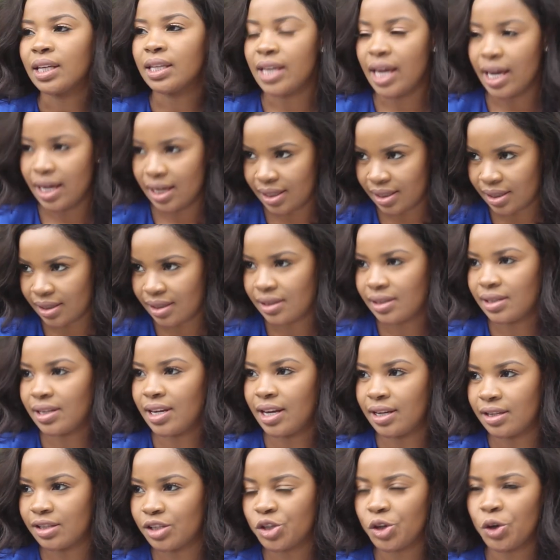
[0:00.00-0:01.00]
Yes,
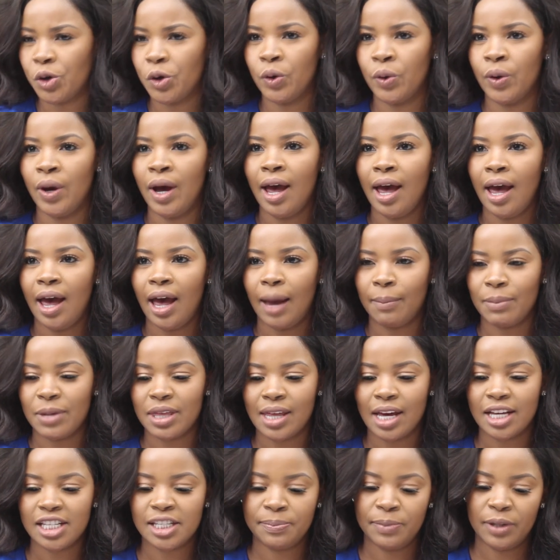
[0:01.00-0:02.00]
yes. So, I mean,
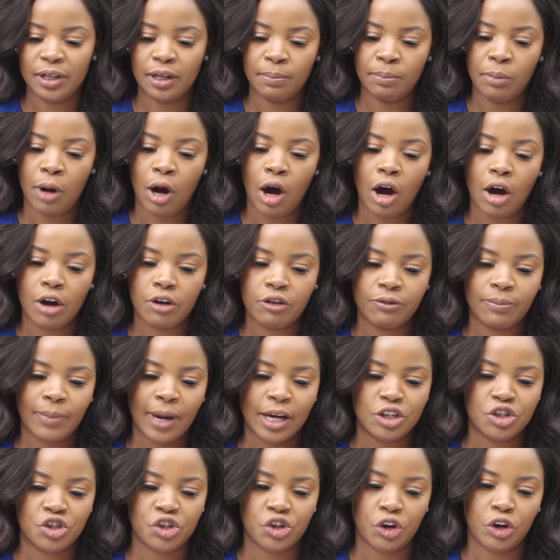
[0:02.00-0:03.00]
that's been a part of
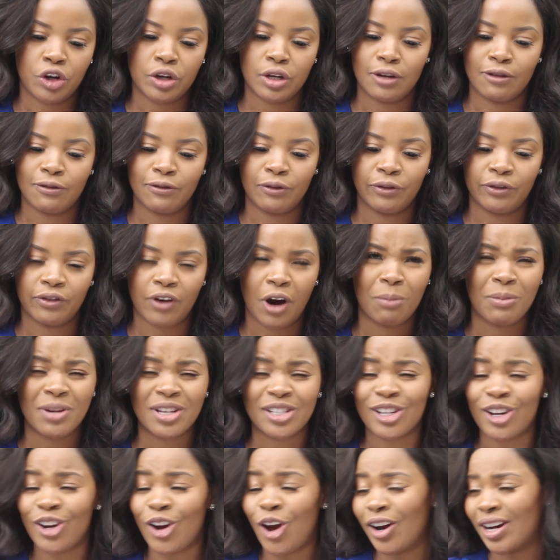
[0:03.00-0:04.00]
my journey from
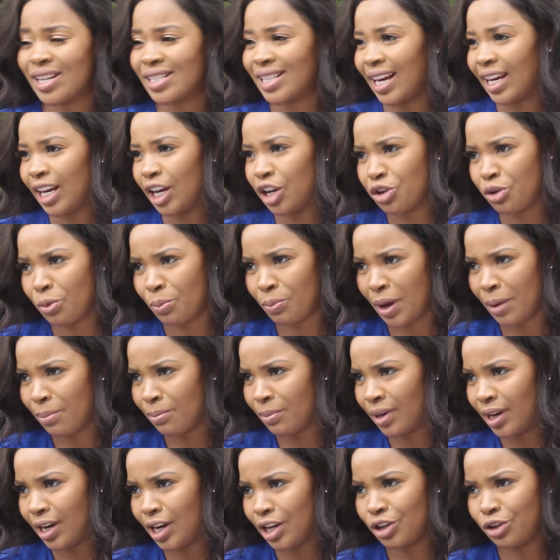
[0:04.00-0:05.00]
as long as I can
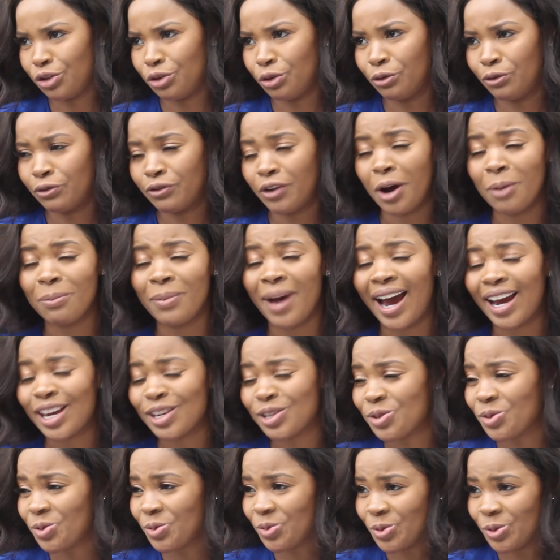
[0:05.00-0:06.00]
remember, you know, from high
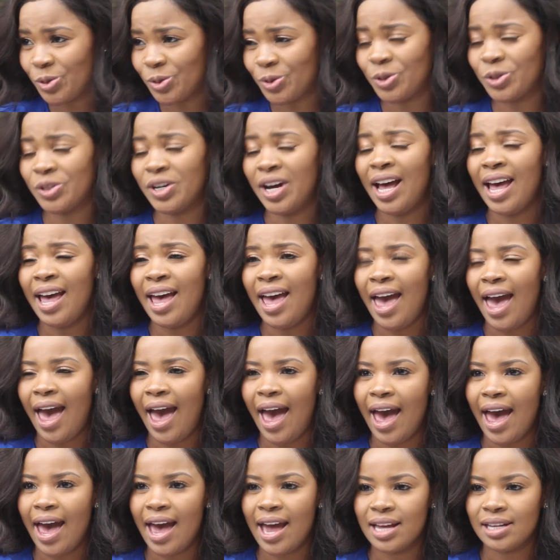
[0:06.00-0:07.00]
school.
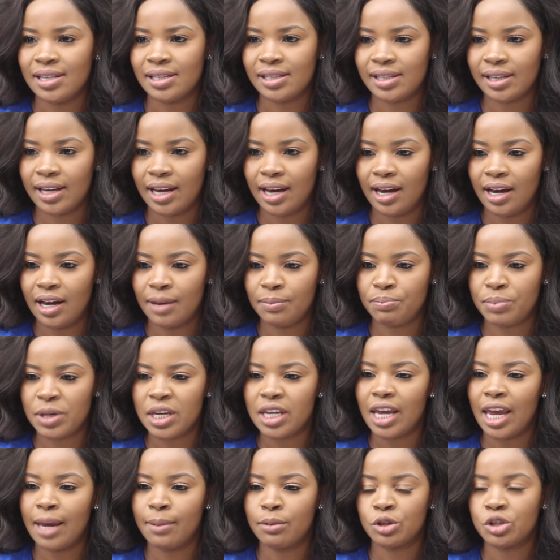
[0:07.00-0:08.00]
And uh,
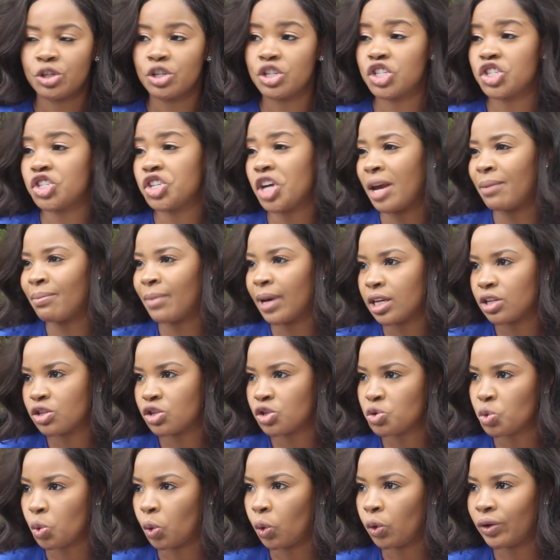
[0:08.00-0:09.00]
being able to share my
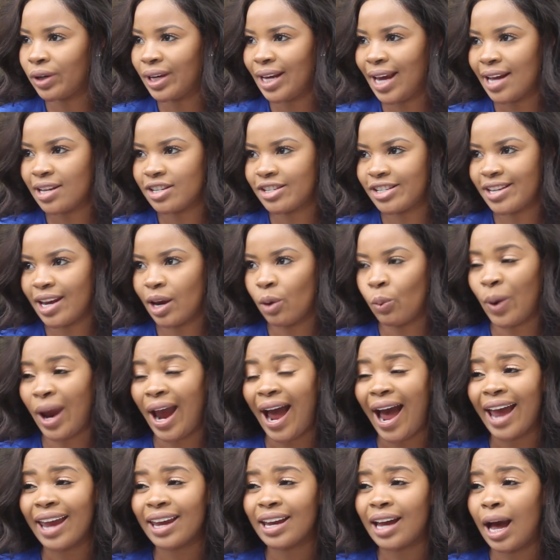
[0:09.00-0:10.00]
story and share where
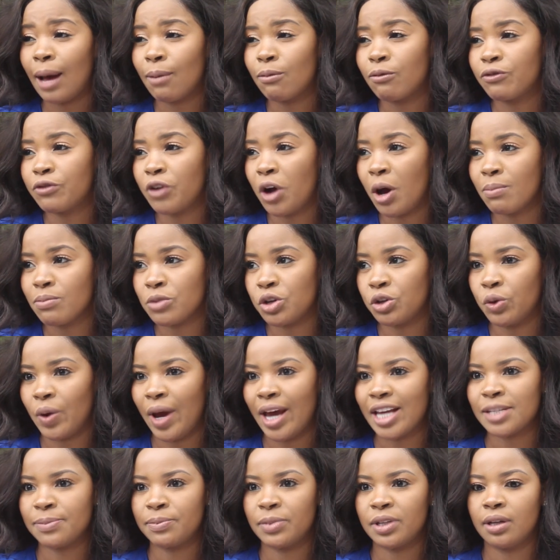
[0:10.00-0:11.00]
I come from, you know,
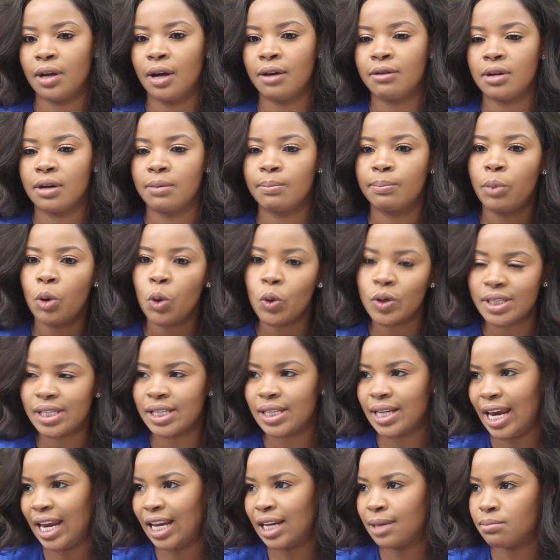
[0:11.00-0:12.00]
has been an
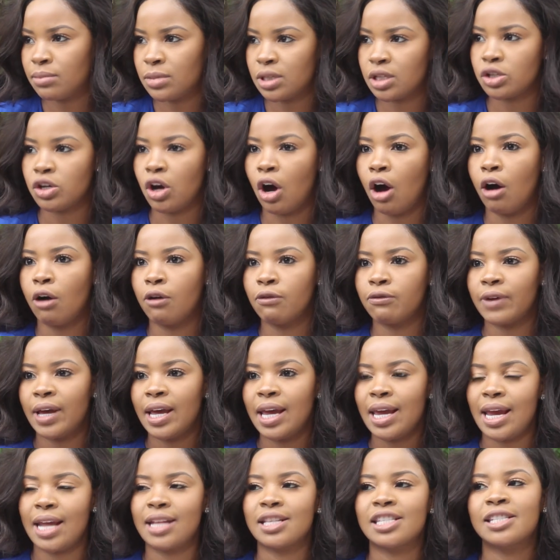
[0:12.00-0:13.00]
important element of
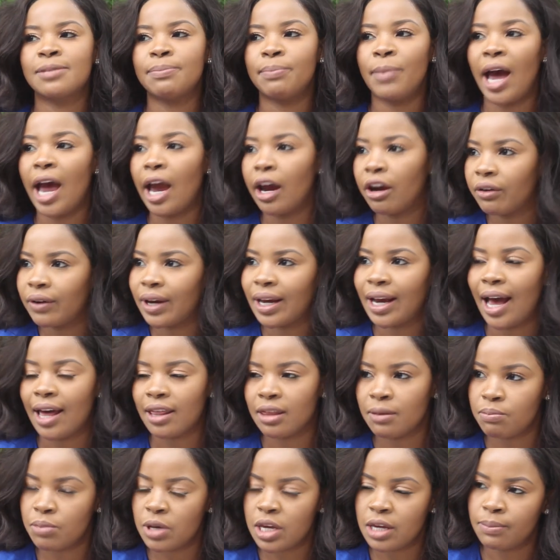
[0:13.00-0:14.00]
inspiring
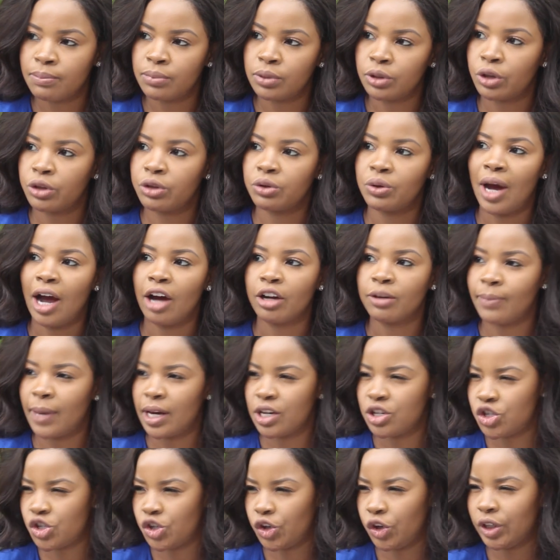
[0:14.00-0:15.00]
other people throughout my
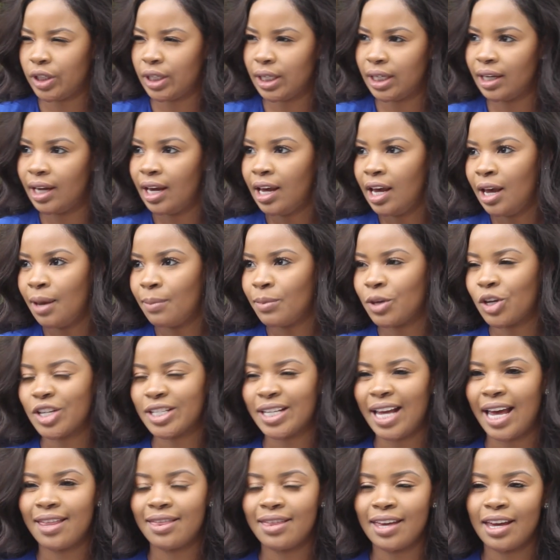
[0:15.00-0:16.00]
journey. Because
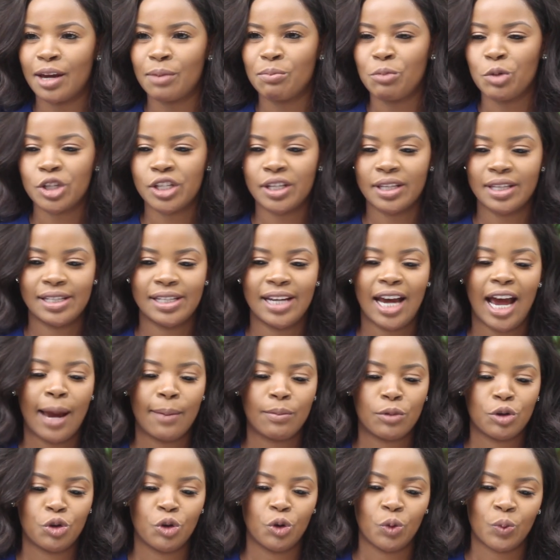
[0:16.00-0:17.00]
I think most of the
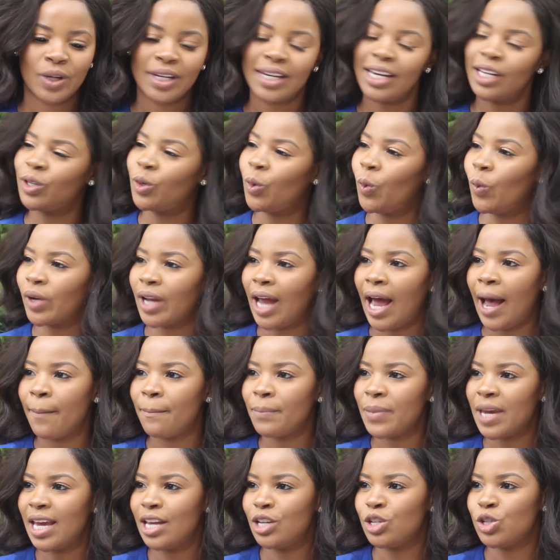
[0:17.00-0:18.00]
time, you know, we get caught up
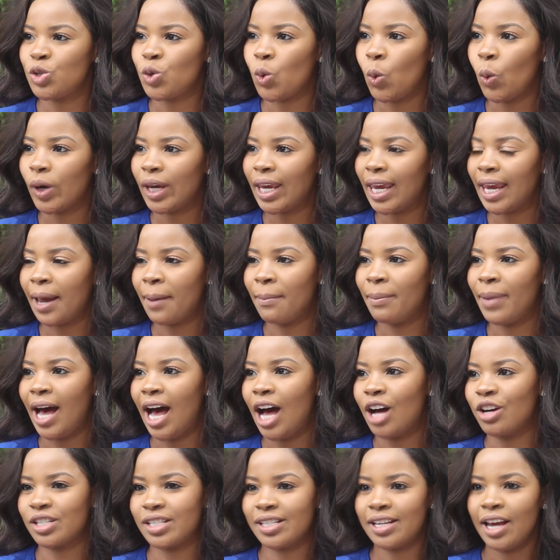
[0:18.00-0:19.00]
in talking
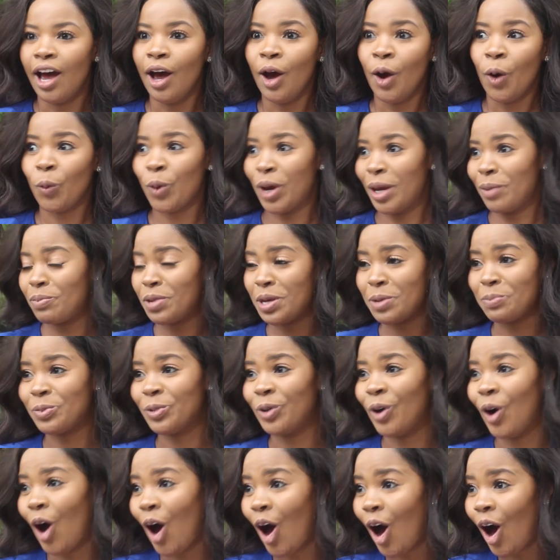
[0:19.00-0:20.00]
about where
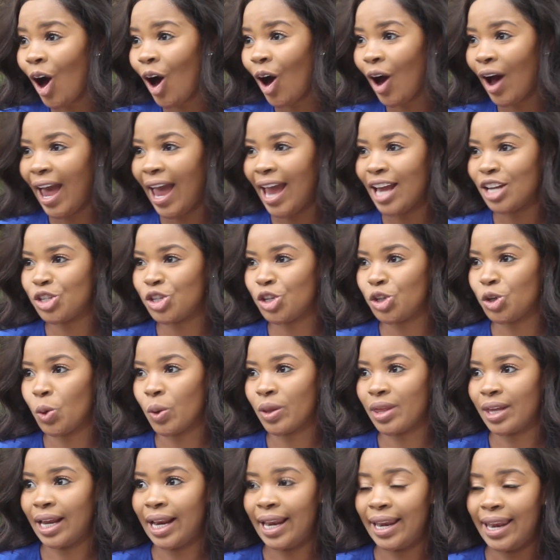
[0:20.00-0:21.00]
people are and, you know,
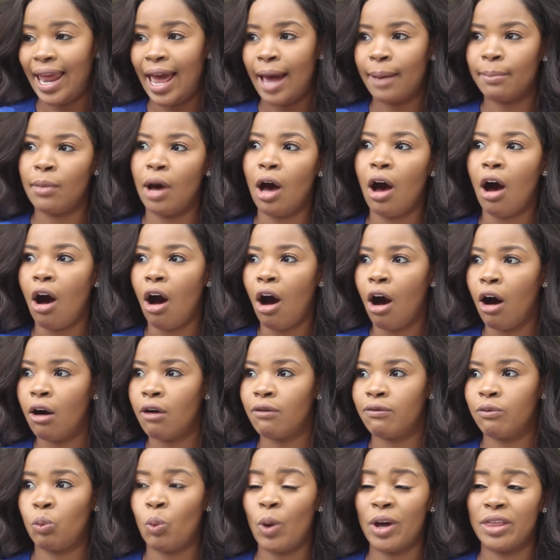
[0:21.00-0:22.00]
the glamour
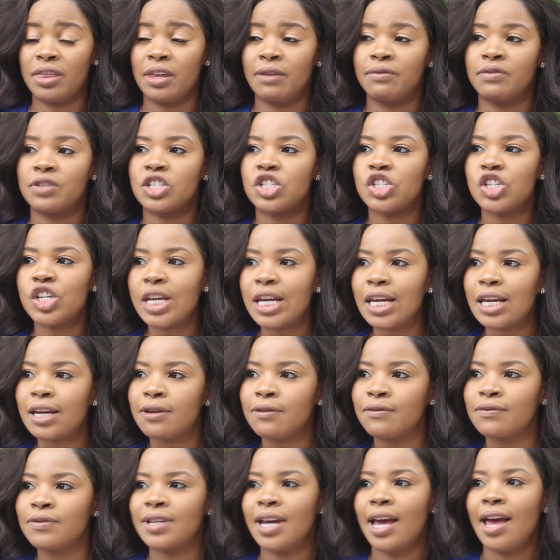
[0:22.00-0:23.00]
of what they've
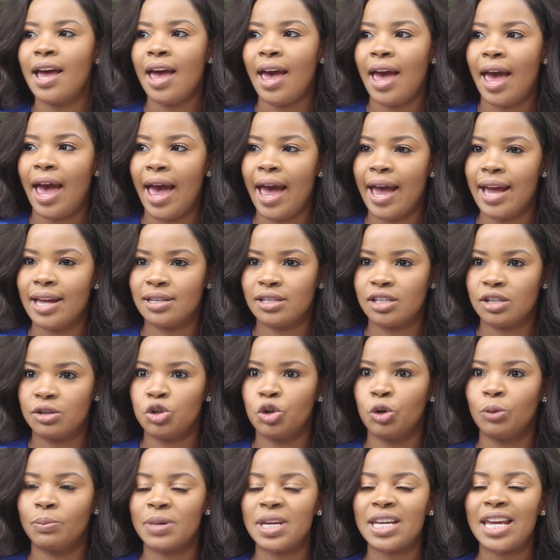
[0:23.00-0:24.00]
achieved. And, you
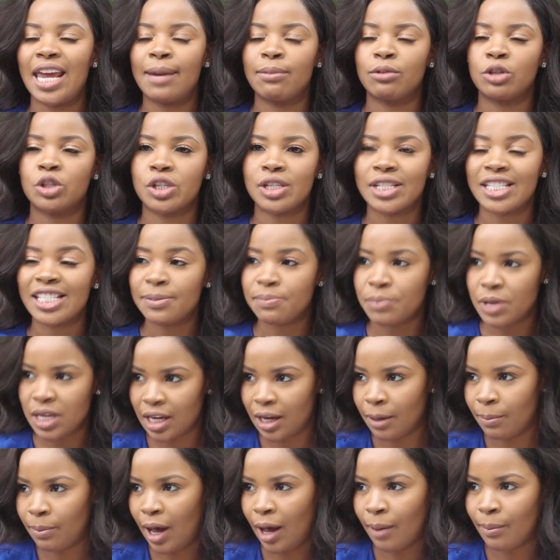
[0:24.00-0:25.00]
know, being able to speak
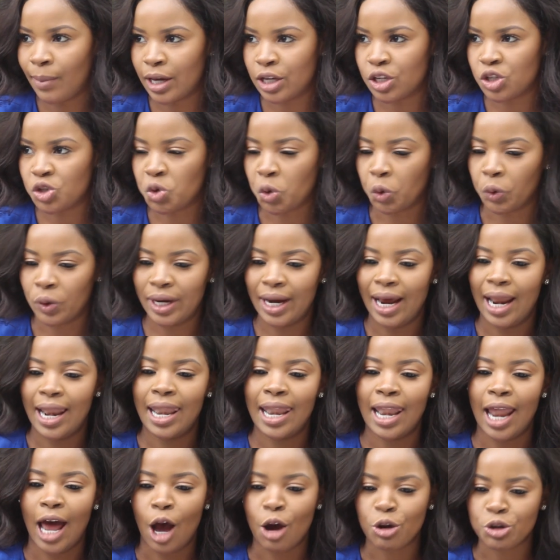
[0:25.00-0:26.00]
about my story
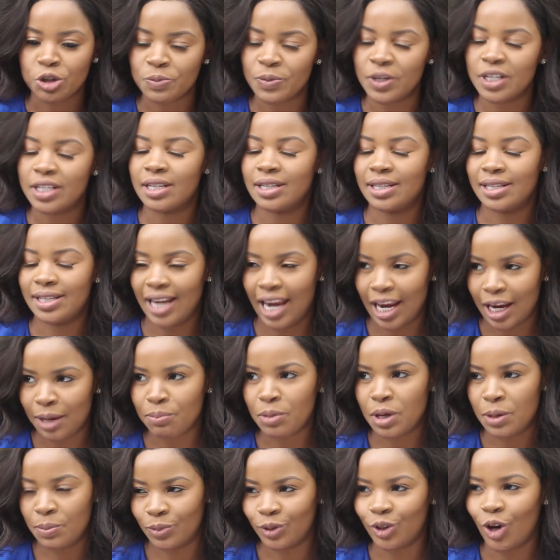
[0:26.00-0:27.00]
allows me to take
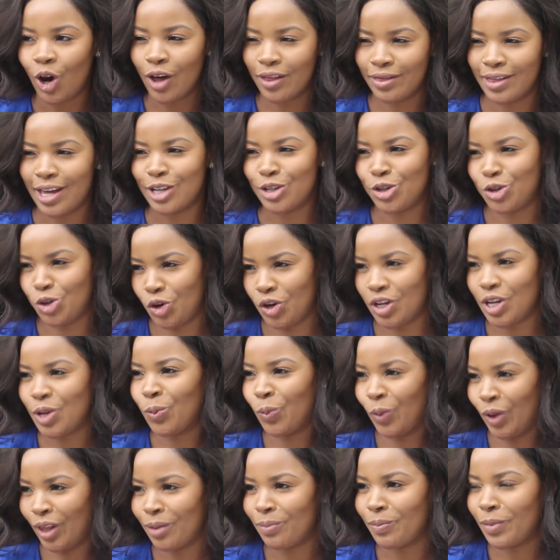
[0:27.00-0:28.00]
people on that journey
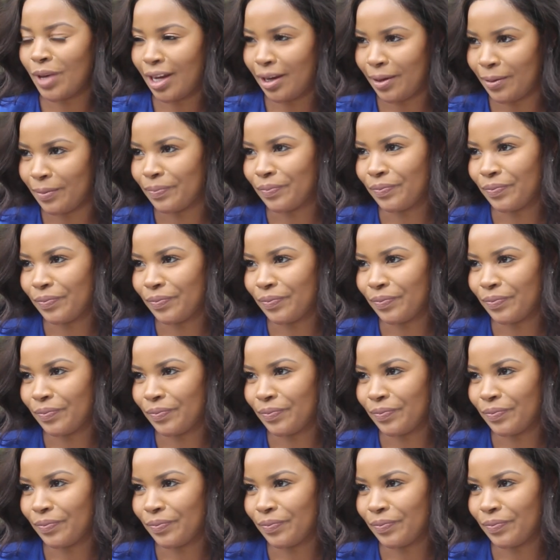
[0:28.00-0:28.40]
with me.